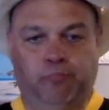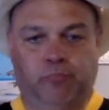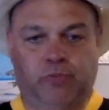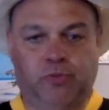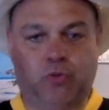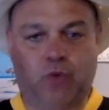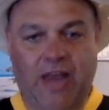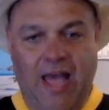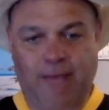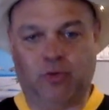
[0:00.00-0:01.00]
So what
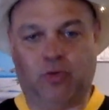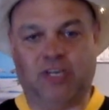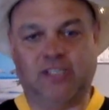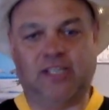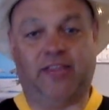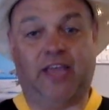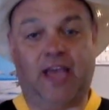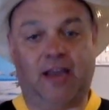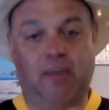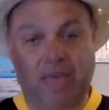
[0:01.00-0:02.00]
happened was they
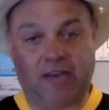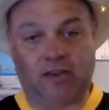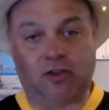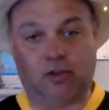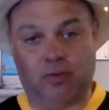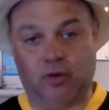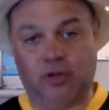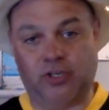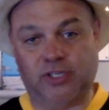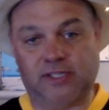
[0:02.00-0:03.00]
had a medical
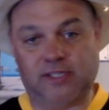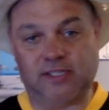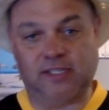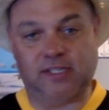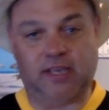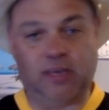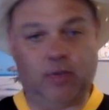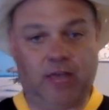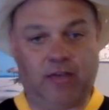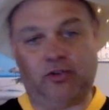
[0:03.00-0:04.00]
emergency, and
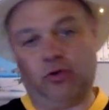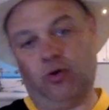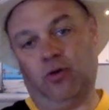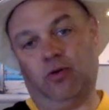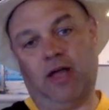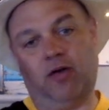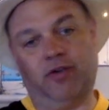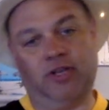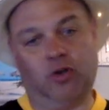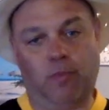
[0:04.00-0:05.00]
we had to turn around
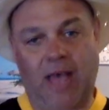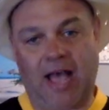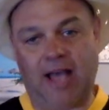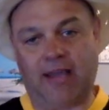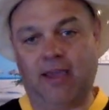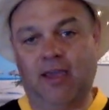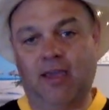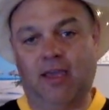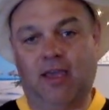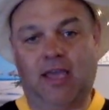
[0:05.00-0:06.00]
and go back.
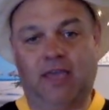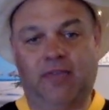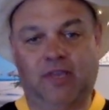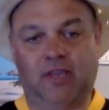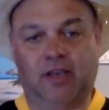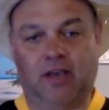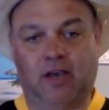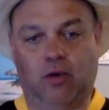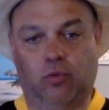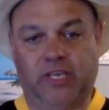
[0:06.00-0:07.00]
And then
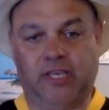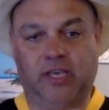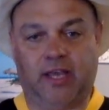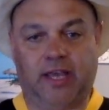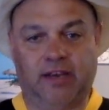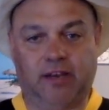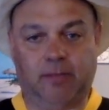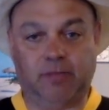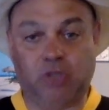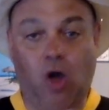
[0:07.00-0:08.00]
we ended
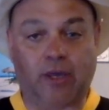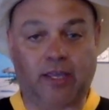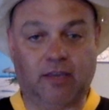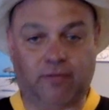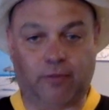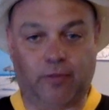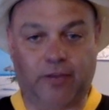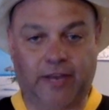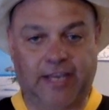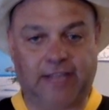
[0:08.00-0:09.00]
up docking for the
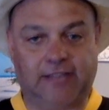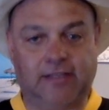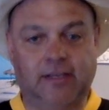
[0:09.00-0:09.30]
night.